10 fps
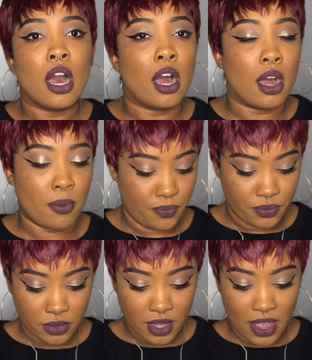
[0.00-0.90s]
Um,
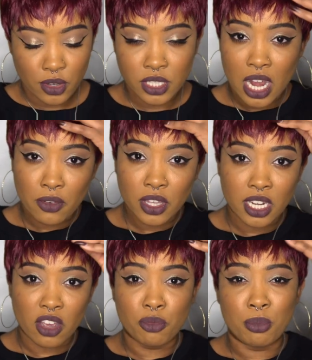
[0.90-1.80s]
and there's not
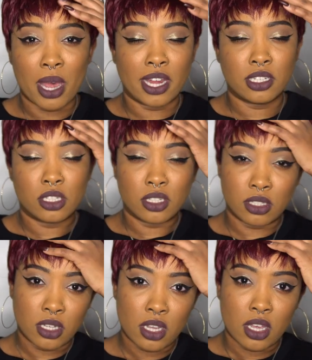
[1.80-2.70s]
really enough bang to